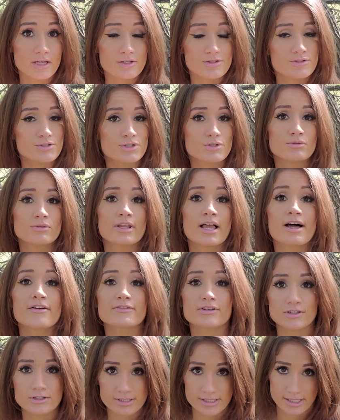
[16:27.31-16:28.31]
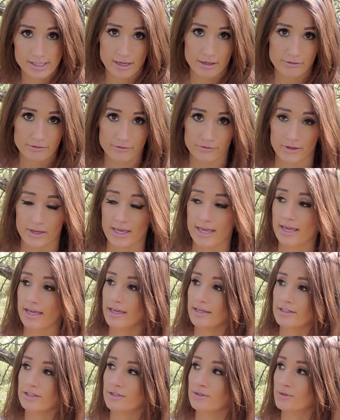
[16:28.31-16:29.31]
So you love yourself
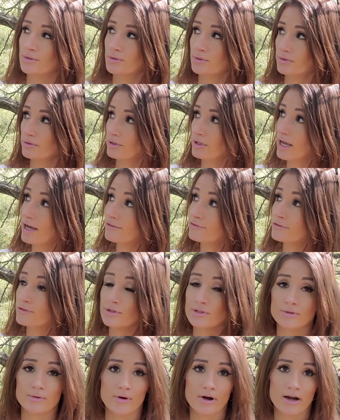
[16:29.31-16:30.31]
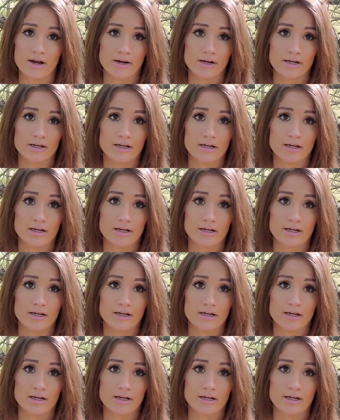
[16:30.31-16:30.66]
and you love who you are.